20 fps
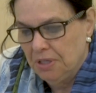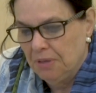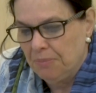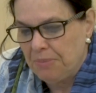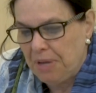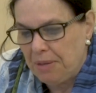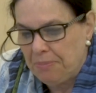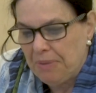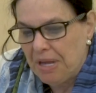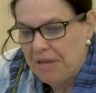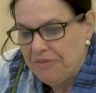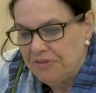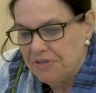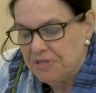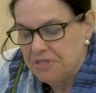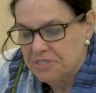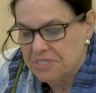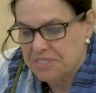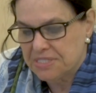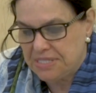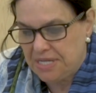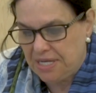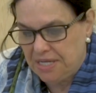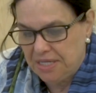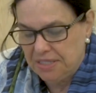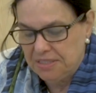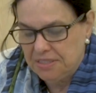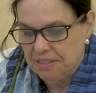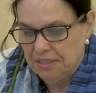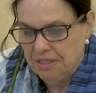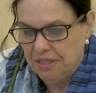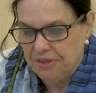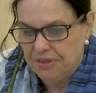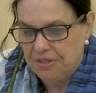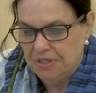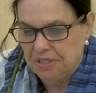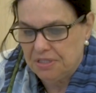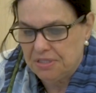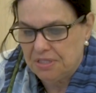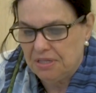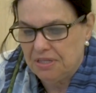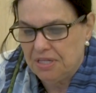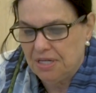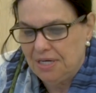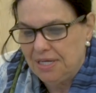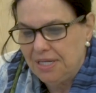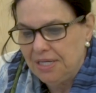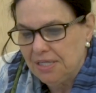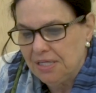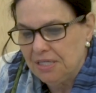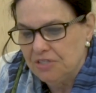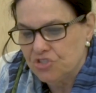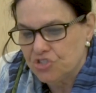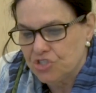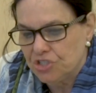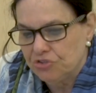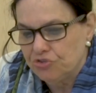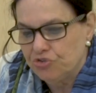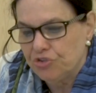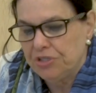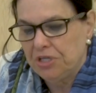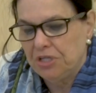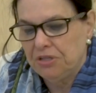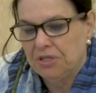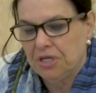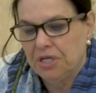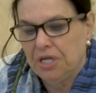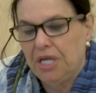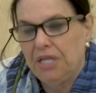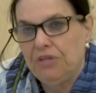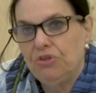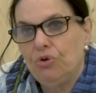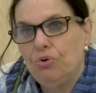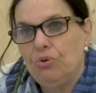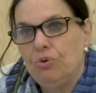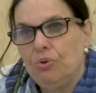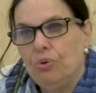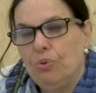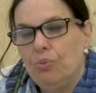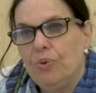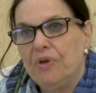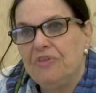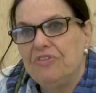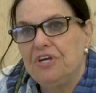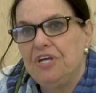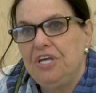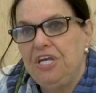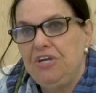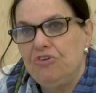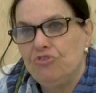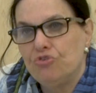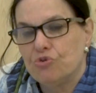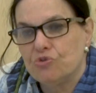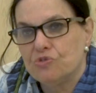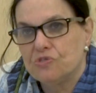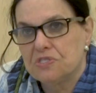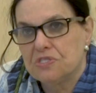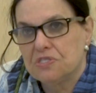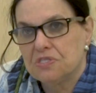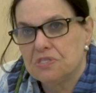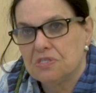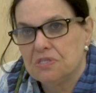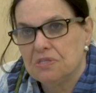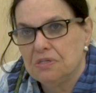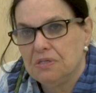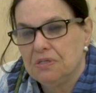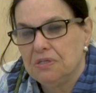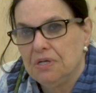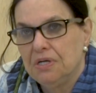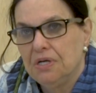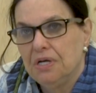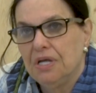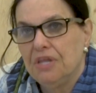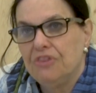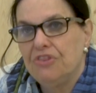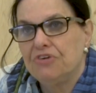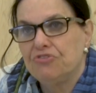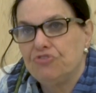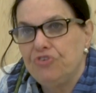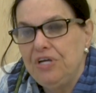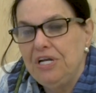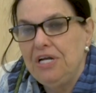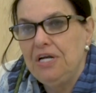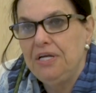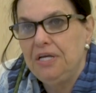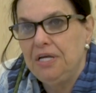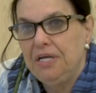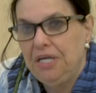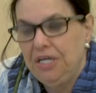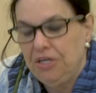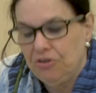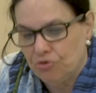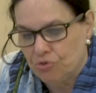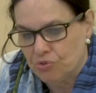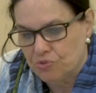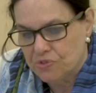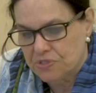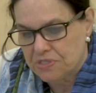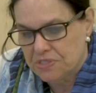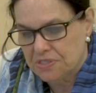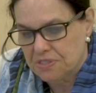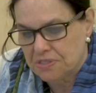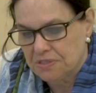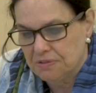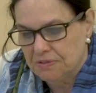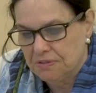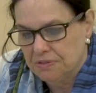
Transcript: My mother said that the little children in the ghetto were the heroes, the real heroes,